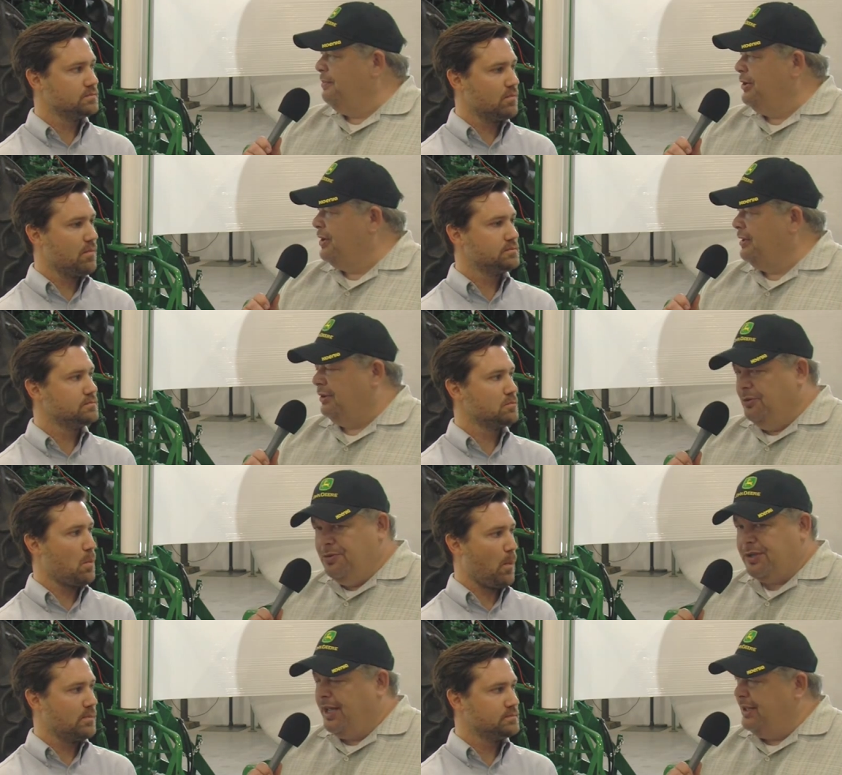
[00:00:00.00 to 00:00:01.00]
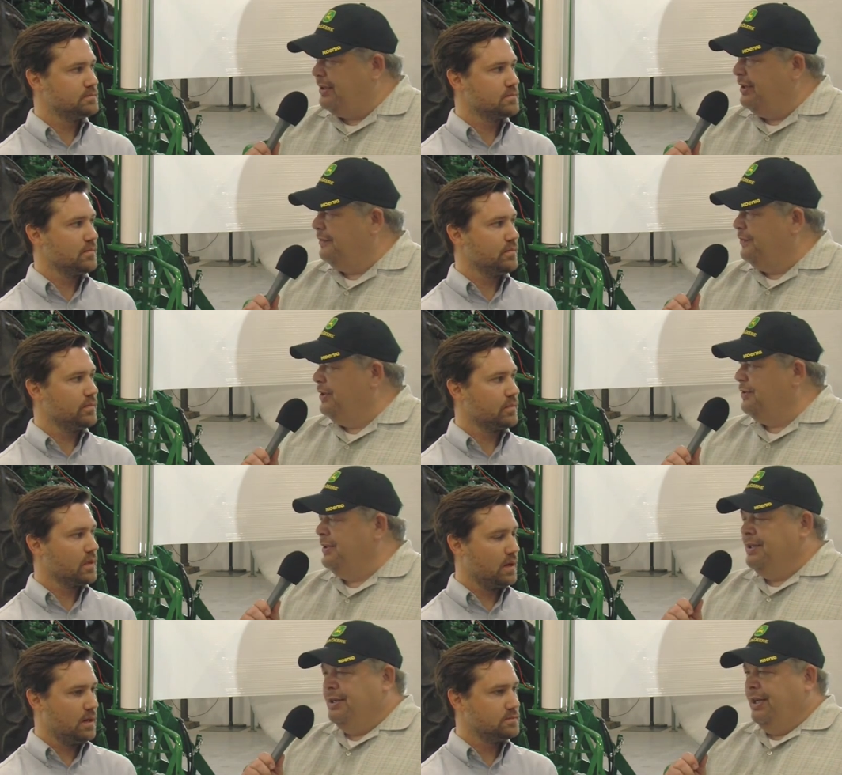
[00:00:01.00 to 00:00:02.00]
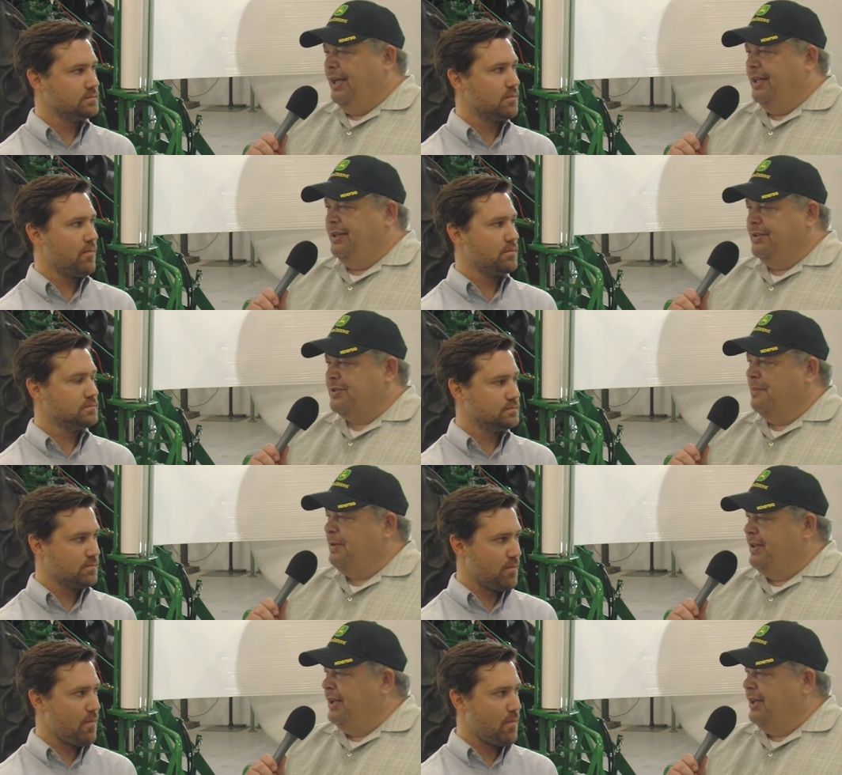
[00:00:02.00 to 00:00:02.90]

Speaker 1: I mean, you're not losing anything in the field, and it's something